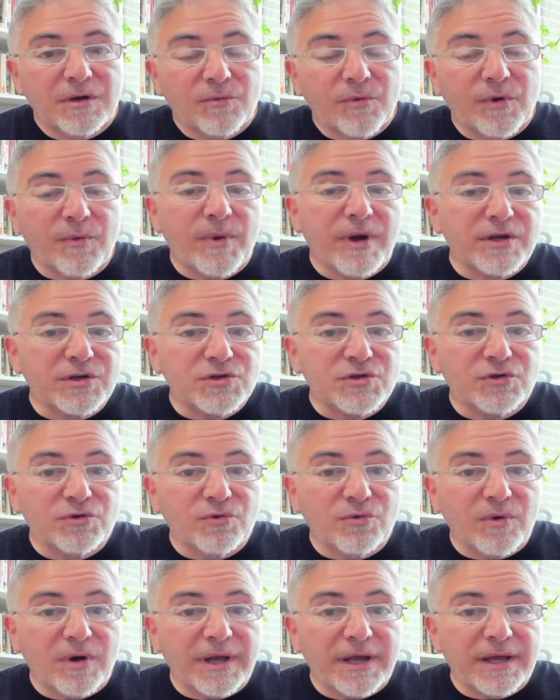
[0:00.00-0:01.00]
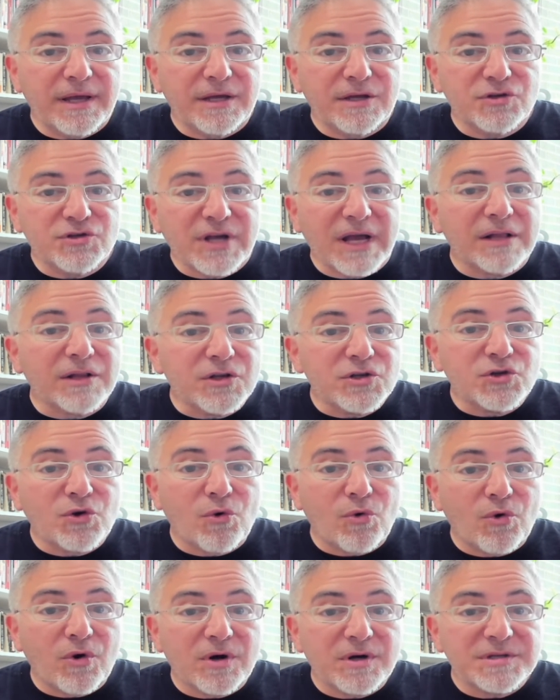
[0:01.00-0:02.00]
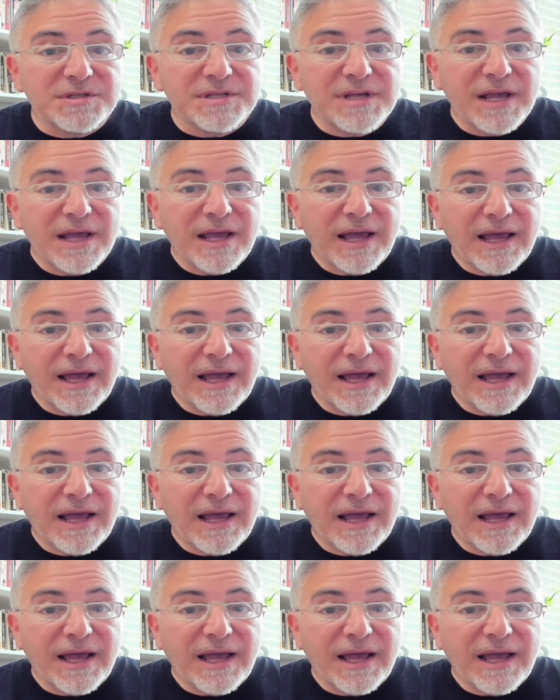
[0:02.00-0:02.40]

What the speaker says: We went to a challenge course,